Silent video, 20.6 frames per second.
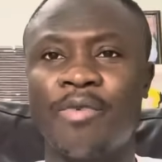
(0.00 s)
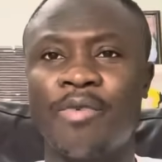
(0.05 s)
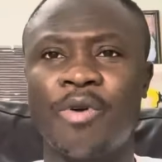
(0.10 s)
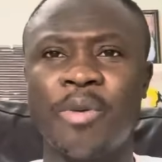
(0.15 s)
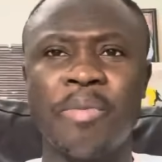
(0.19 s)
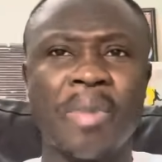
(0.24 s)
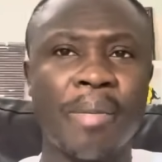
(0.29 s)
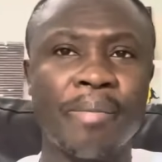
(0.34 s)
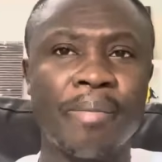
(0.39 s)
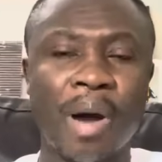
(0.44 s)

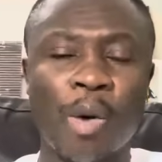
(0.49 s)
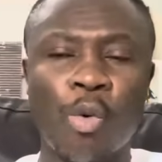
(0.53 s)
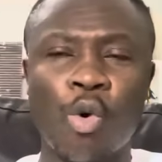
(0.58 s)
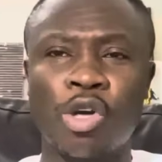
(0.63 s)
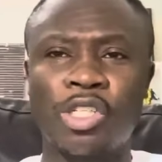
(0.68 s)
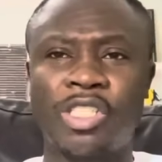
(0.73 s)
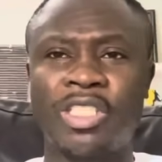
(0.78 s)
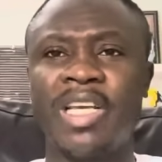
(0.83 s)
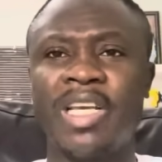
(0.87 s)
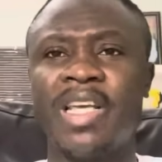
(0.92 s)
Remember
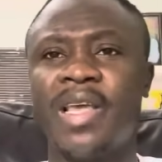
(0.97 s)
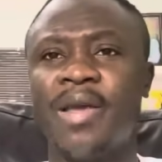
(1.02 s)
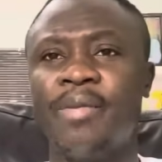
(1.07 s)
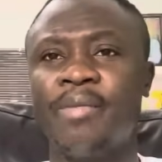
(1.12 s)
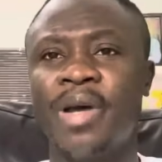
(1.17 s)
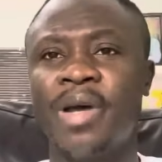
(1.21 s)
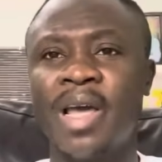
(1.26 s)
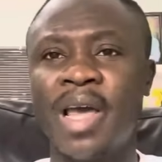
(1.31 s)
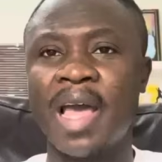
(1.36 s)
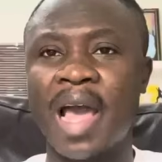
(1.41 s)
watching
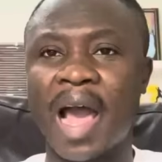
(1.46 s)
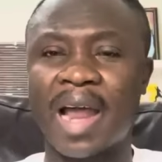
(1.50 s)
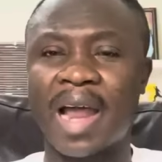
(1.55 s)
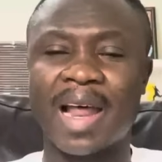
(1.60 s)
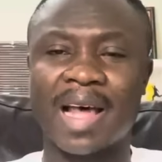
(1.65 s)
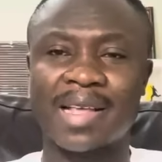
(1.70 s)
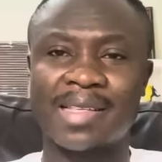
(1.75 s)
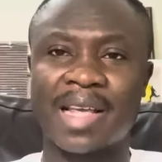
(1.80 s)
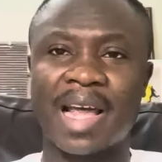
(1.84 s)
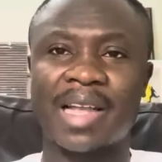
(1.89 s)
him at
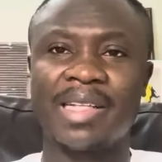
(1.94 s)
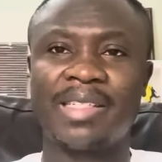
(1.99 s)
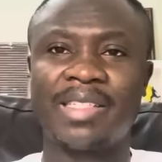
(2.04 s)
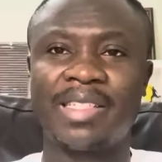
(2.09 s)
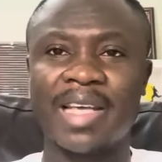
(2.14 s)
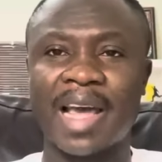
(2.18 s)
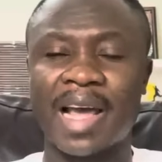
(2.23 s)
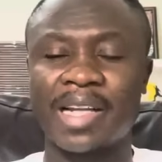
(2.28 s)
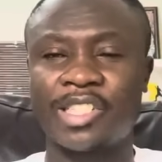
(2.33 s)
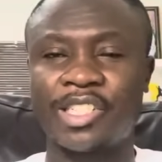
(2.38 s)

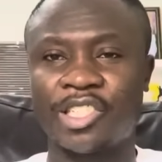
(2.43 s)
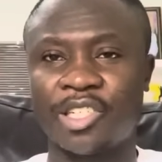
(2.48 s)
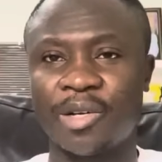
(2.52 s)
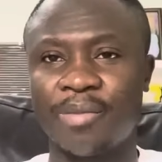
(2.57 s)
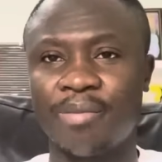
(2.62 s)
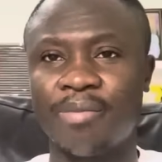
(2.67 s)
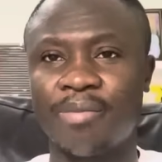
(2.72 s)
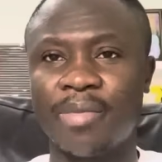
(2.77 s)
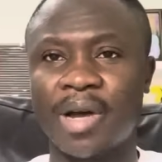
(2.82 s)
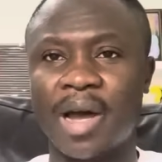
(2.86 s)
Asante
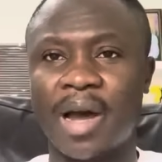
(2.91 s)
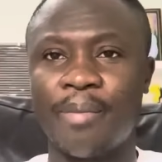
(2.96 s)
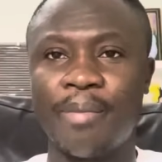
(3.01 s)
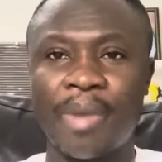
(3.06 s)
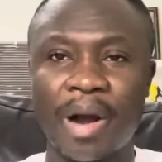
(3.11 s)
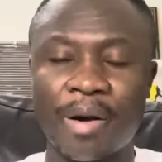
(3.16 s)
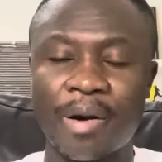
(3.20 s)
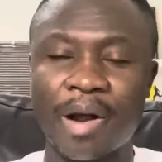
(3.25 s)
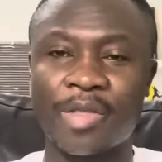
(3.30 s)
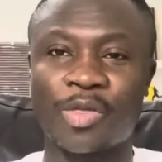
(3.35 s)
Achim
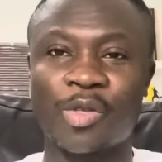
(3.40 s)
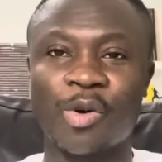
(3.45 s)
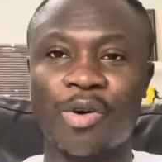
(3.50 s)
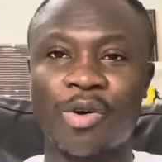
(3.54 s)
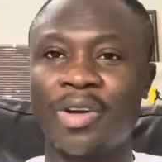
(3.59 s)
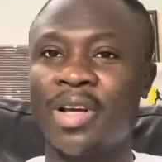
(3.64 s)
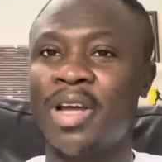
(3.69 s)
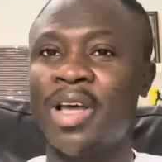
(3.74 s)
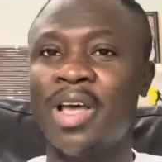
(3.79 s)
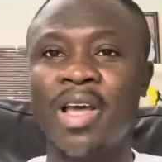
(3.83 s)

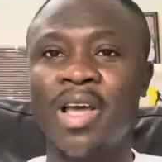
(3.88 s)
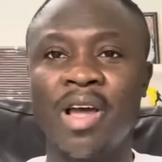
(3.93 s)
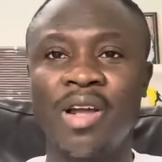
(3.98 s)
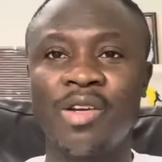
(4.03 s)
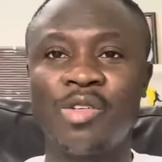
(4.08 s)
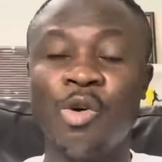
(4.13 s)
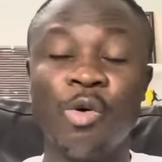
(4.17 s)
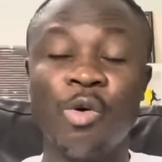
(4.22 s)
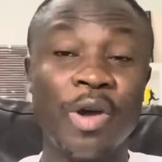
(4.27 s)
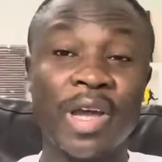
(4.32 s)
marathon,
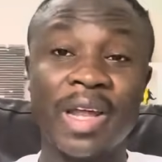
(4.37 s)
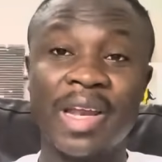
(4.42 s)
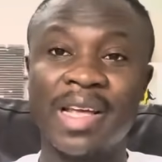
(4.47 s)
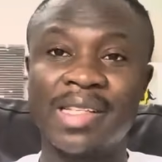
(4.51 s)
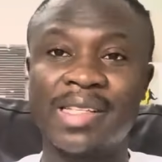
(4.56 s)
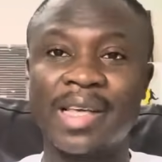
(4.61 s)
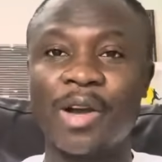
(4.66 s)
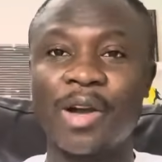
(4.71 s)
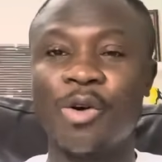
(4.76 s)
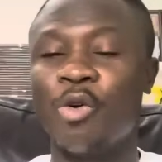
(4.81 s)
doing
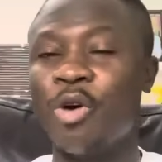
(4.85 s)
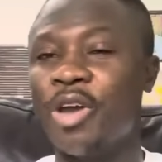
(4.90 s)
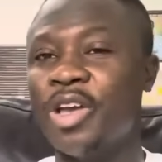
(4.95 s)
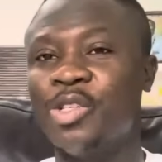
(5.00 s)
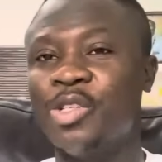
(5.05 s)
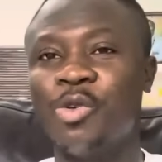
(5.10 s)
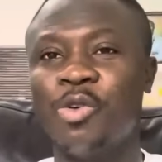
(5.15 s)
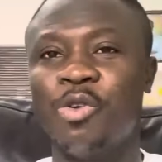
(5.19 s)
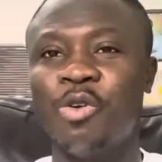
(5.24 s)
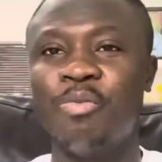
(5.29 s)
it and going
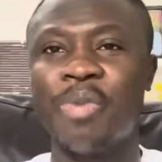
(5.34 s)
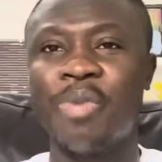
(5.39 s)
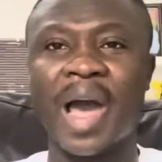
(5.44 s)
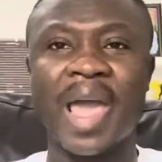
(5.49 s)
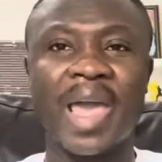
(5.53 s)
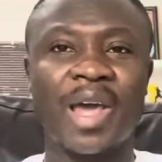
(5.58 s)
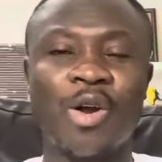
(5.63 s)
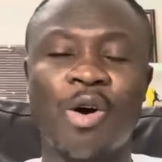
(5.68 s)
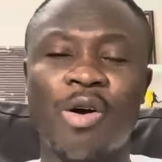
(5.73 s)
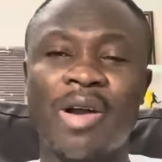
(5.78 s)
to
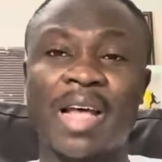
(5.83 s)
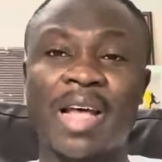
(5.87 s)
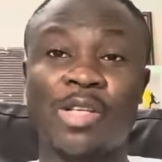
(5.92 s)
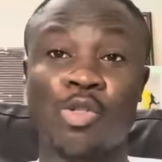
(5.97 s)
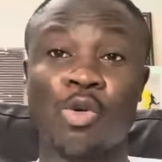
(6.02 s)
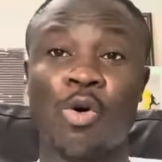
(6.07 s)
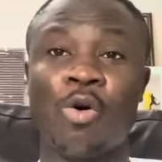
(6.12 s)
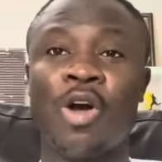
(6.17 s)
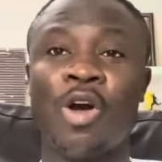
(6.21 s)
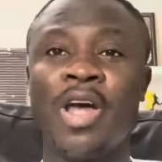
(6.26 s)
Dubai and all that.
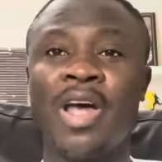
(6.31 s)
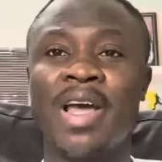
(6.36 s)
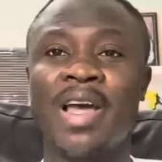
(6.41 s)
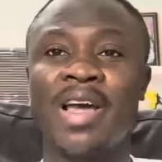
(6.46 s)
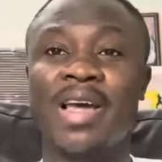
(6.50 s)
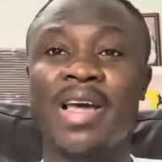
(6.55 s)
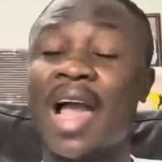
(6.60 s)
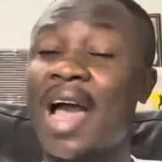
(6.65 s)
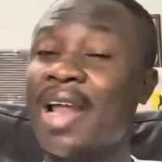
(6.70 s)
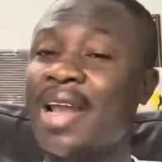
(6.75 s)
So
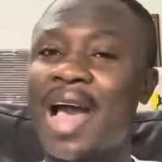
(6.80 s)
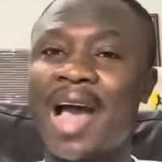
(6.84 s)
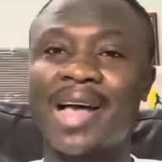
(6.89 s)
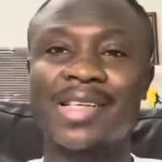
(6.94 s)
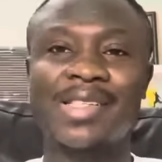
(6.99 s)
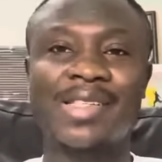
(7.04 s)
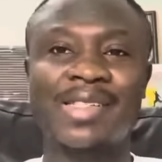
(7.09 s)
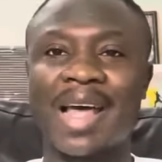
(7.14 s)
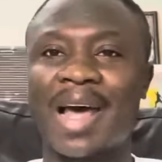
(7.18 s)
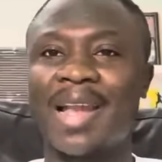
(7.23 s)
Ghana
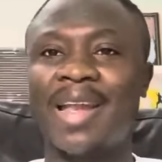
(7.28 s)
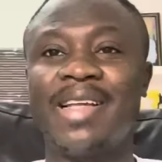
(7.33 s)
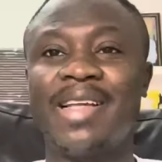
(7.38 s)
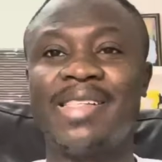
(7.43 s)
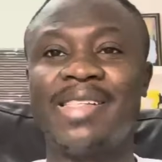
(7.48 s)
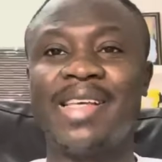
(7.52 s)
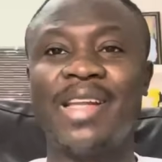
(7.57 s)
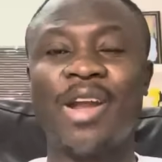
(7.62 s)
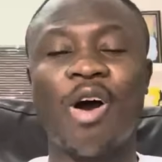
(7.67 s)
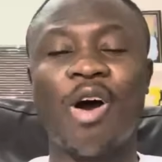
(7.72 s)
has
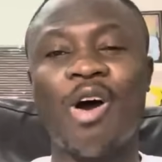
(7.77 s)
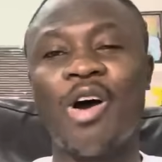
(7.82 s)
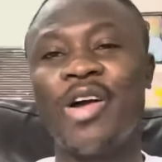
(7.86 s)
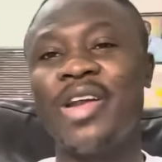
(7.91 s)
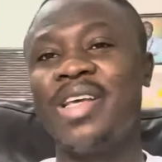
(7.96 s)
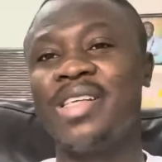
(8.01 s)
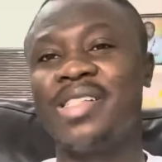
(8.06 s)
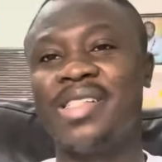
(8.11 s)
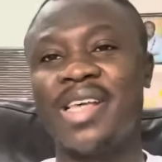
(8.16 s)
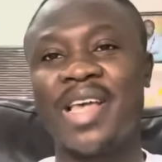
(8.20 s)
talent in all
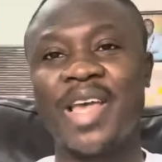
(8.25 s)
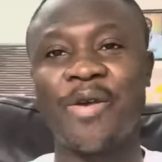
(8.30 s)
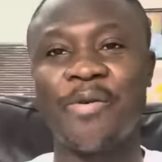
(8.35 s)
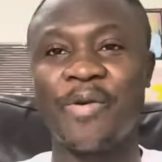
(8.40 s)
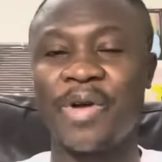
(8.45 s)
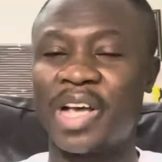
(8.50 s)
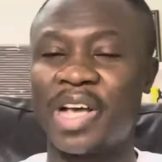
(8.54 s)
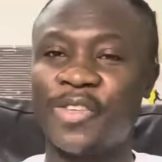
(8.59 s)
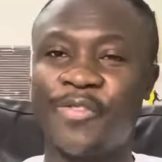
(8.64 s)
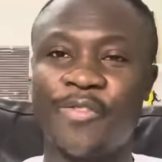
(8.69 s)
these
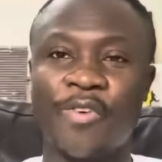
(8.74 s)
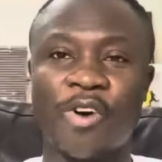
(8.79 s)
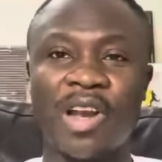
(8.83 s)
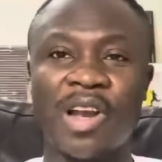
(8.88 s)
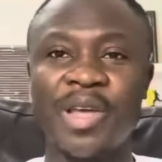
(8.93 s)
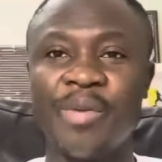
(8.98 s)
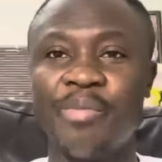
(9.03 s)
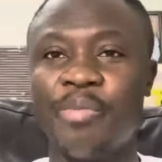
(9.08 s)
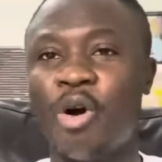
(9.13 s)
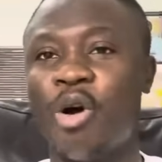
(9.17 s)
areas:
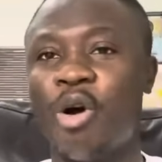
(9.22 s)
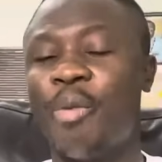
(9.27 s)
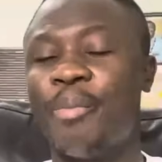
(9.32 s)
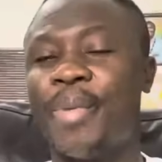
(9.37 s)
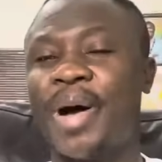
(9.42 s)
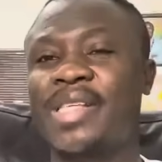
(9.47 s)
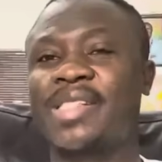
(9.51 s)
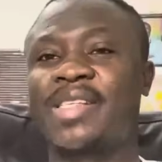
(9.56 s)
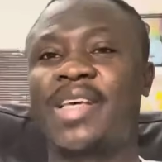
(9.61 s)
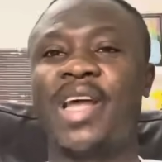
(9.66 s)
volleyball,
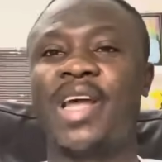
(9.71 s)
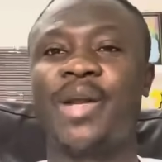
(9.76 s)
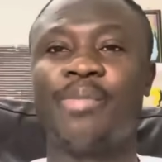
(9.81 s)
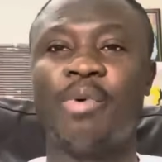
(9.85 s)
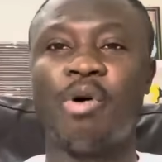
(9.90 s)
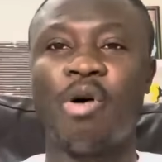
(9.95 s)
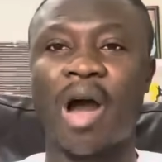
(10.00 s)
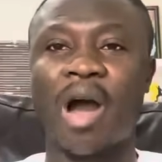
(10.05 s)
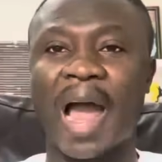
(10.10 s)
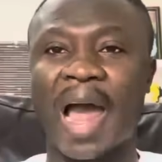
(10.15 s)

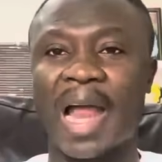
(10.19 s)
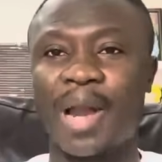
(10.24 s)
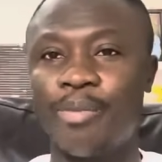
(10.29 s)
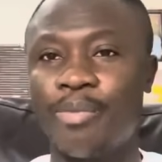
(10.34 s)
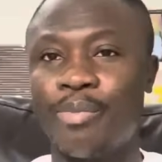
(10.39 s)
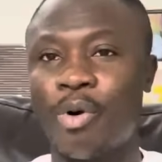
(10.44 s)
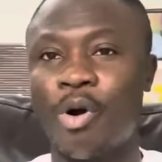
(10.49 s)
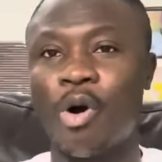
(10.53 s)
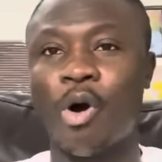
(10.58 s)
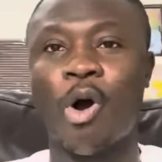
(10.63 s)
basketball,
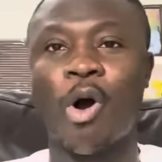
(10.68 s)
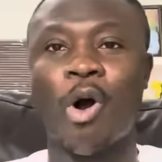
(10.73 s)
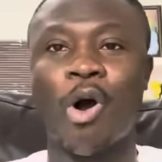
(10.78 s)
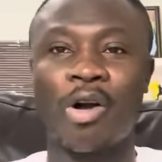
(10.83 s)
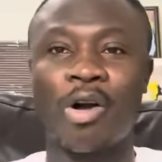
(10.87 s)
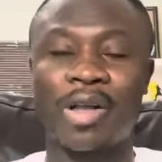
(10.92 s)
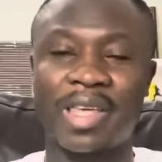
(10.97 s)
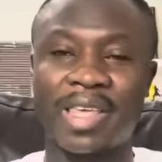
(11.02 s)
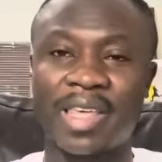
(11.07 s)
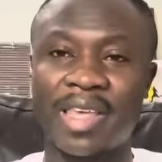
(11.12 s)
handball,
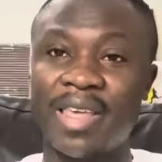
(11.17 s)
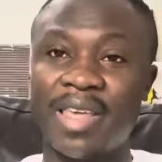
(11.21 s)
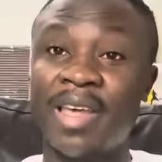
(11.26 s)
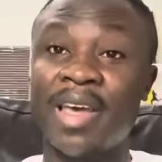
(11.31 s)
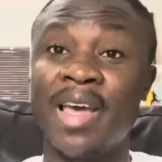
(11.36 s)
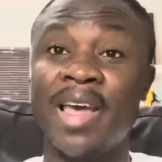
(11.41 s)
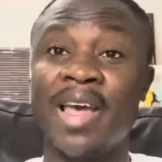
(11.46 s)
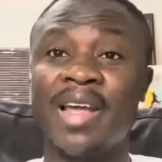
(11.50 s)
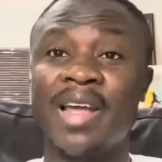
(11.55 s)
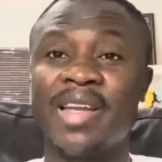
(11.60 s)
hockey,
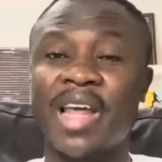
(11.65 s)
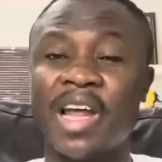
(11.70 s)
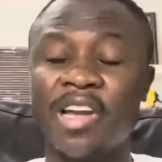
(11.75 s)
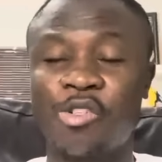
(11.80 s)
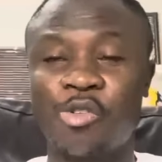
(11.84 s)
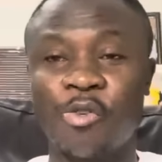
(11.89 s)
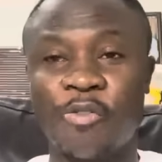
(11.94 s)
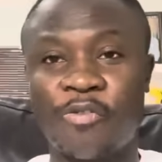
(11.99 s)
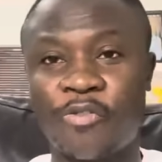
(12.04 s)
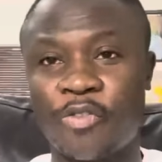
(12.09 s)
then
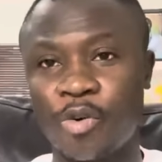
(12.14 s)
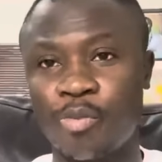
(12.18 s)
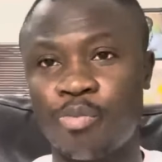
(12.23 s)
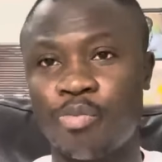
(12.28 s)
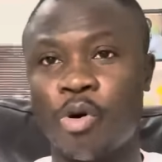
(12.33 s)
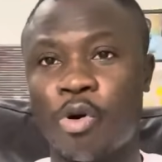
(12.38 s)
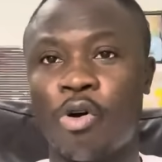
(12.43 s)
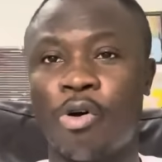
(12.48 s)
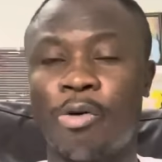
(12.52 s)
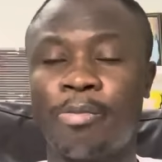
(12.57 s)
to
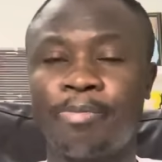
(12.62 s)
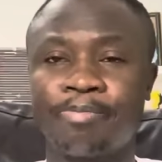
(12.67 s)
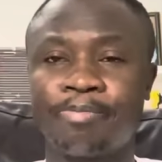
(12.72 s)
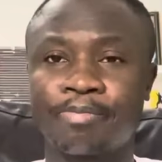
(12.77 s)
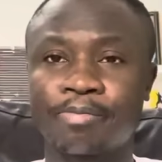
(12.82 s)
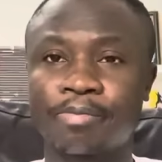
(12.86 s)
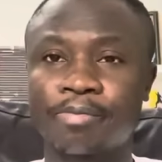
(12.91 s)
football.